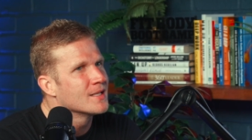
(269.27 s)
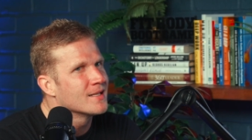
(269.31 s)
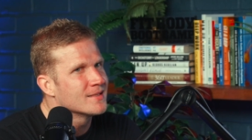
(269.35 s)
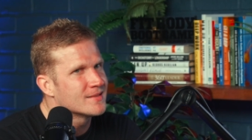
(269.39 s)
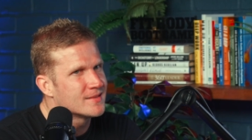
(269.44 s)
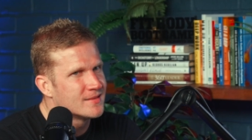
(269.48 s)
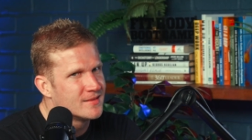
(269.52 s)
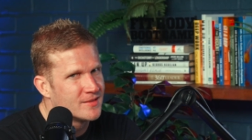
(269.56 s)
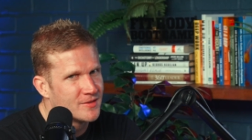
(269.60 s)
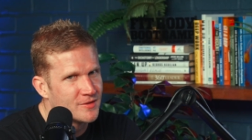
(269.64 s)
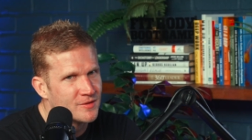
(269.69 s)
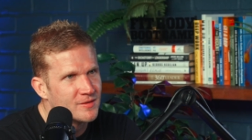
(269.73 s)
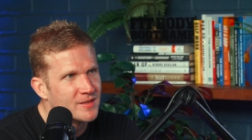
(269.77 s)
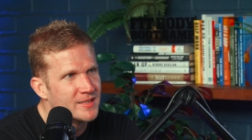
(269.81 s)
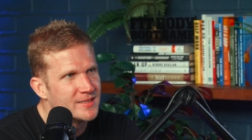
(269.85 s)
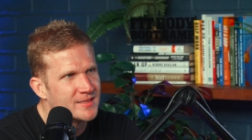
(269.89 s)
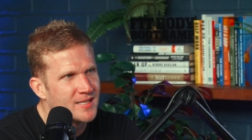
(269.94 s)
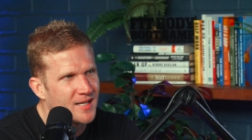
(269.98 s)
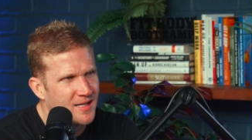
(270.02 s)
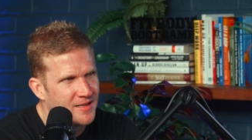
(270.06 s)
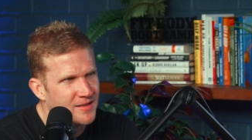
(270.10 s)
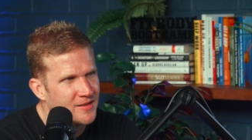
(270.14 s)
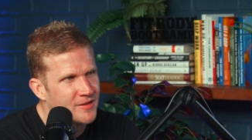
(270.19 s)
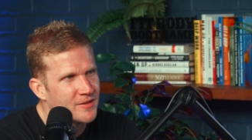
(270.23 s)
That's nearly
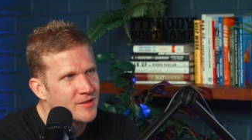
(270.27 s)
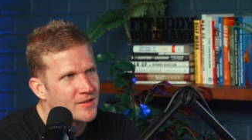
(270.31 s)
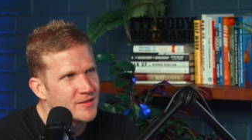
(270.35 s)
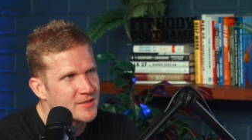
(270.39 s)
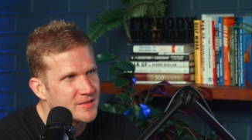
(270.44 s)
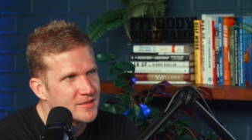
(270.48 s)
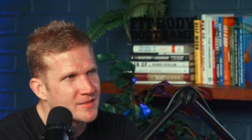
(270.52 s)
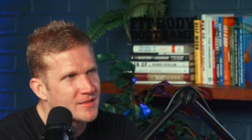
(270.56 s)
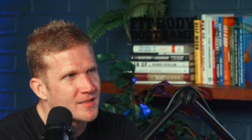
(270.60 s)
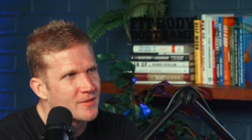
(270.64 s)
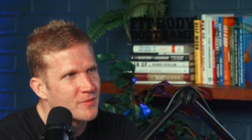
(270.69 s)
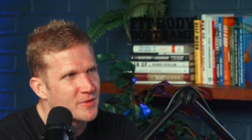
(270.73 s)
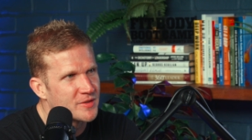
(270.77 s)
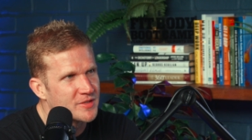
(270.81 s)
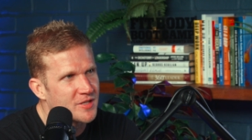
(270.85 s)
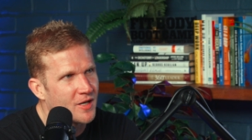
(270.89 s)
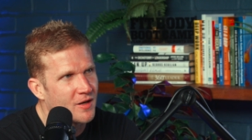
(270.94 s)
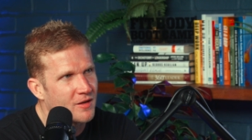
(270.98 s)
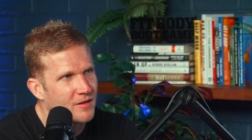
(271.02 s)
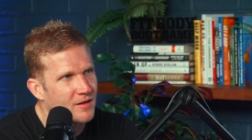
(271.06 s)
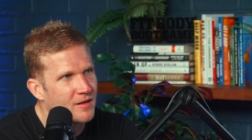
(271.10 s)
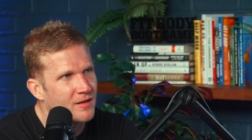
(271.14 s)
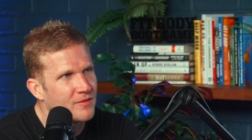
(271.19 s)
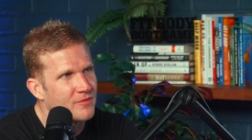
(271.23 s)
10 years. Yeah,
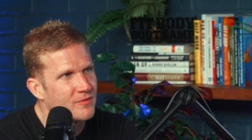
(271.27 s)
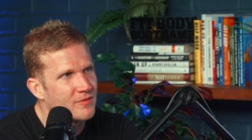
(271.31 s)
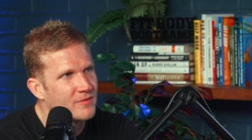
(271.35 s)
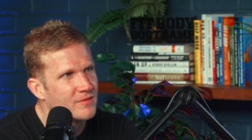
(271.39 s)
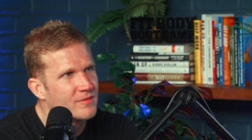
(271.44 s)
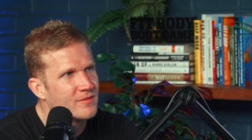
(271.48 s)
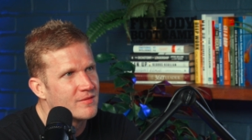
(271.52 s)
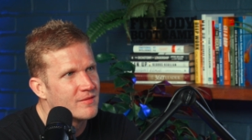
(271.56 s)
so it was it was